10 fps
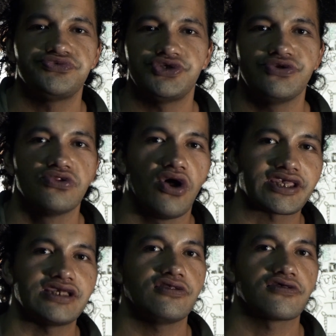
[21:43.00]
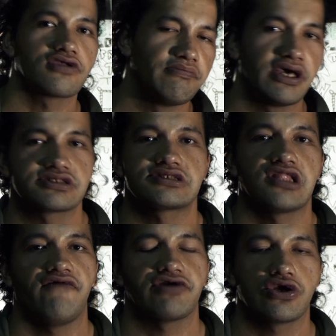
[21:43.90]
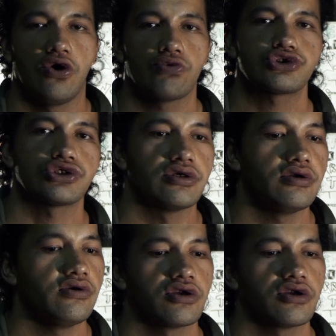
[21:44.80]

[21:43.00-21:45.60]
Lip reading: do you like anything about Slavic culture?